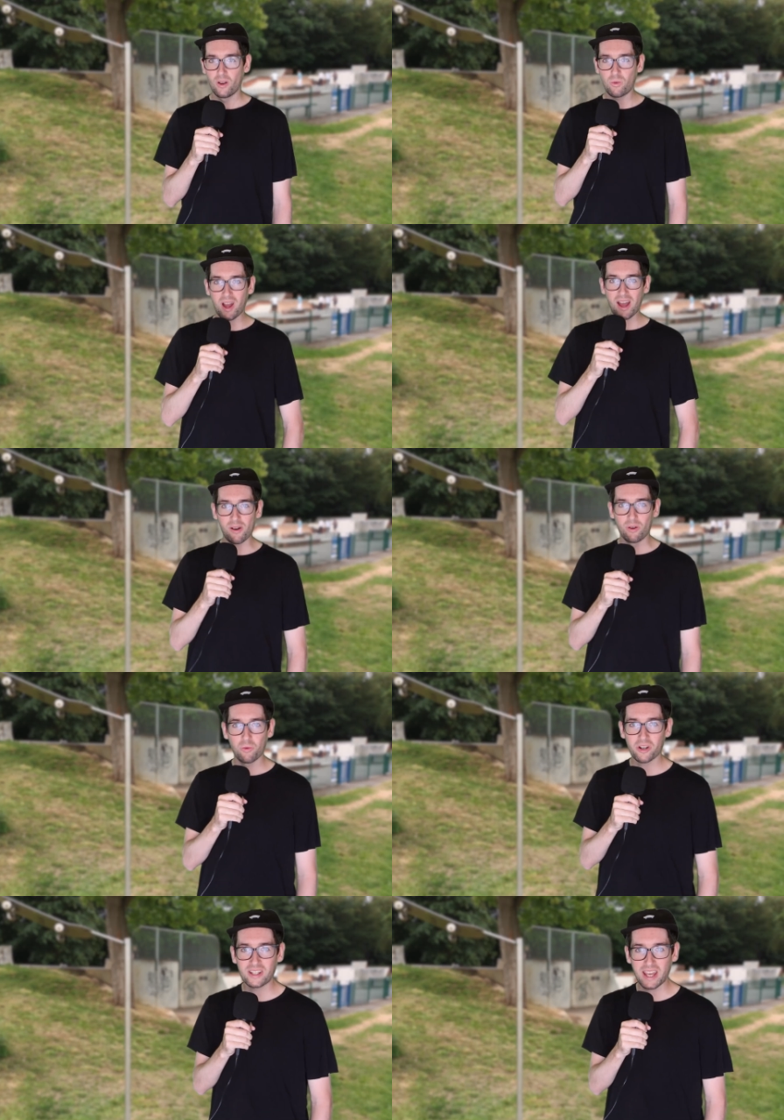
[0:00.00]
Well, Callum, a
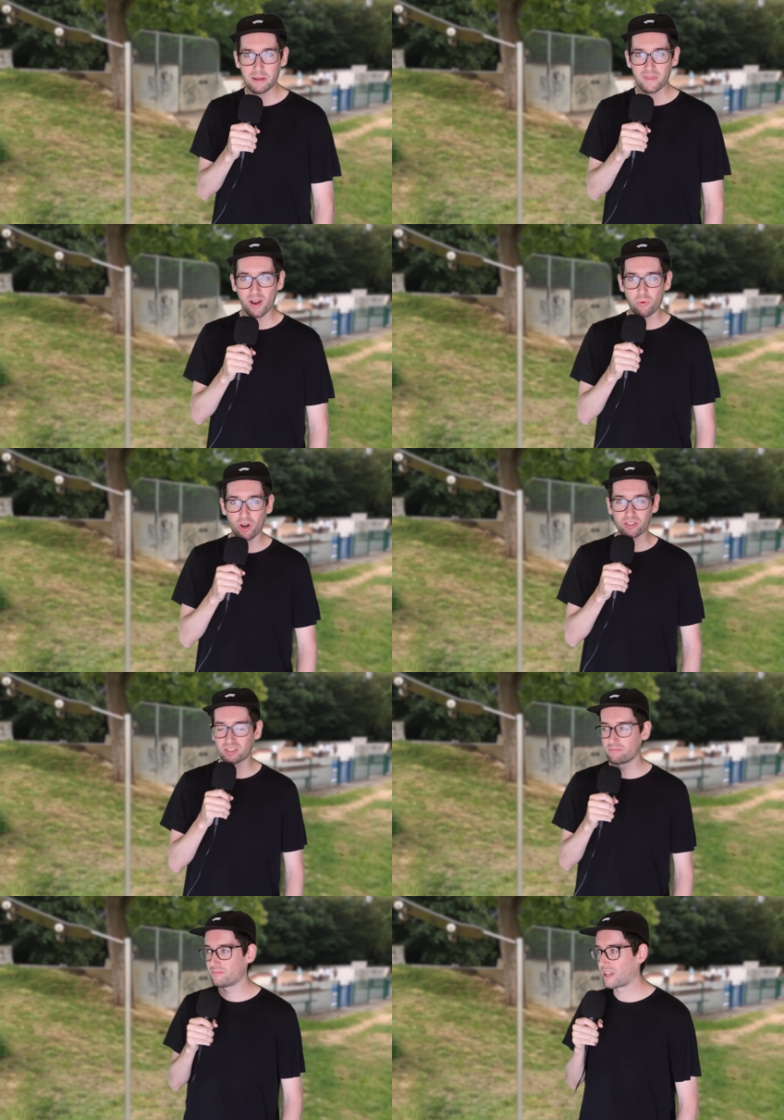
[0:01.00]
bit of a shock result
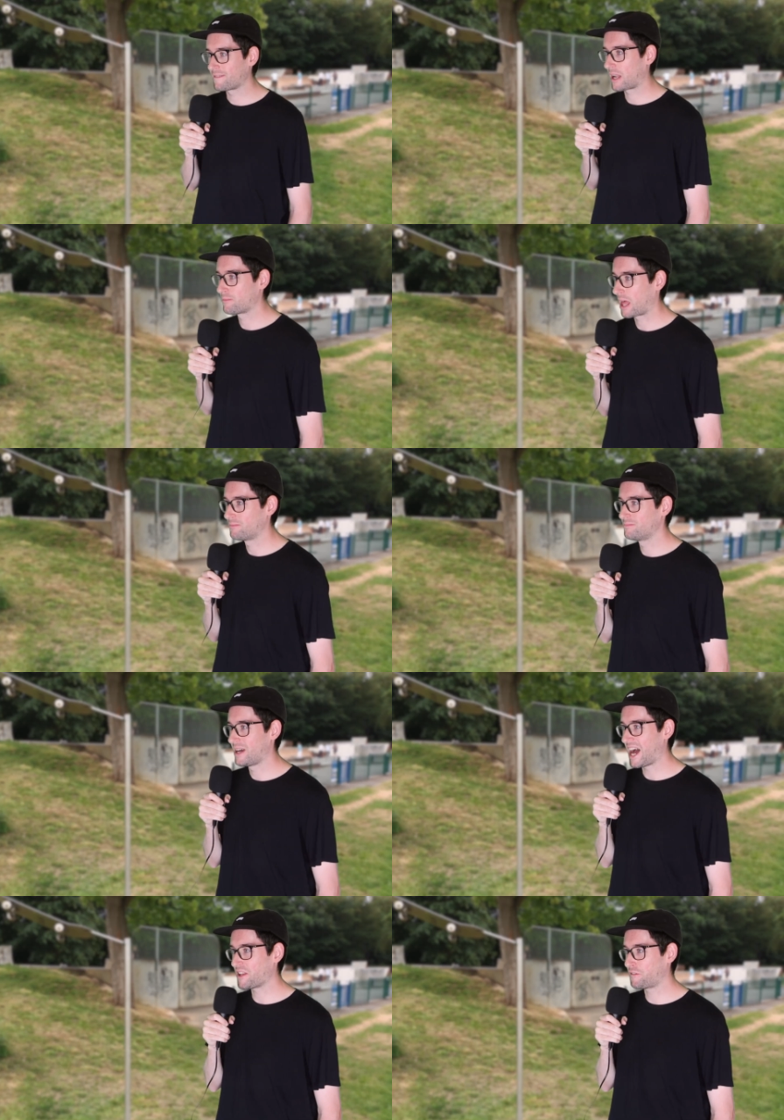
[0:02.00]
here in the F*ck Mountain game of
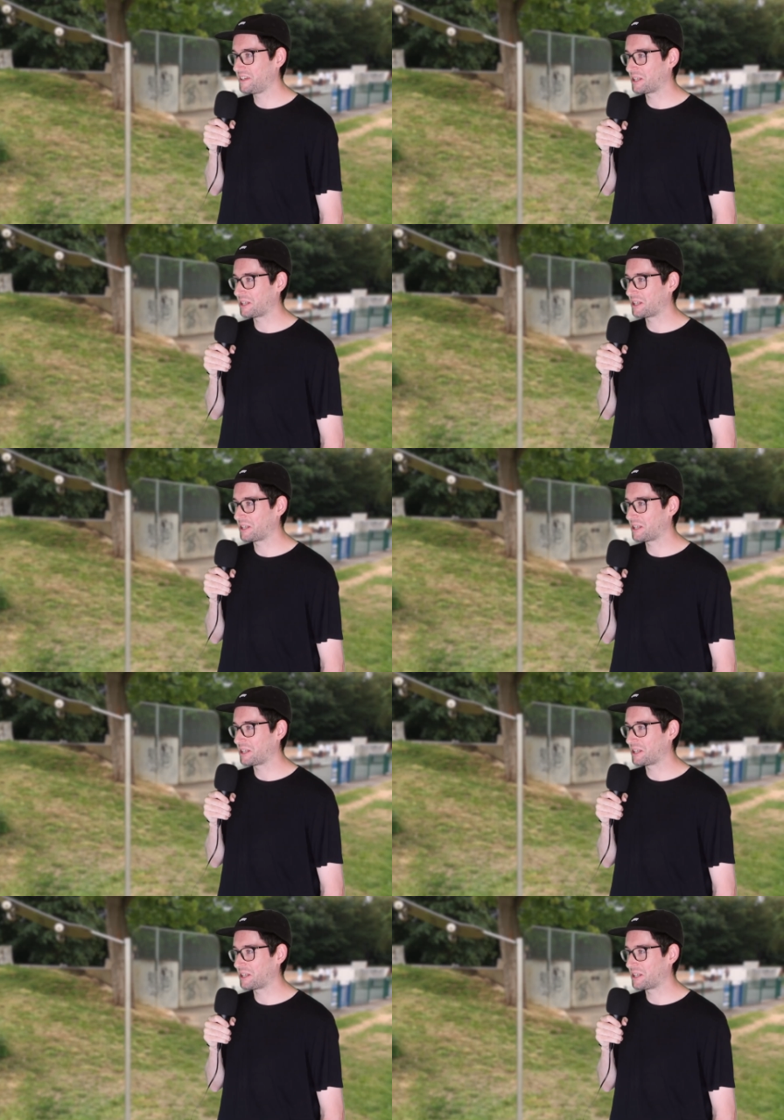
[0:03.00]
SKATE.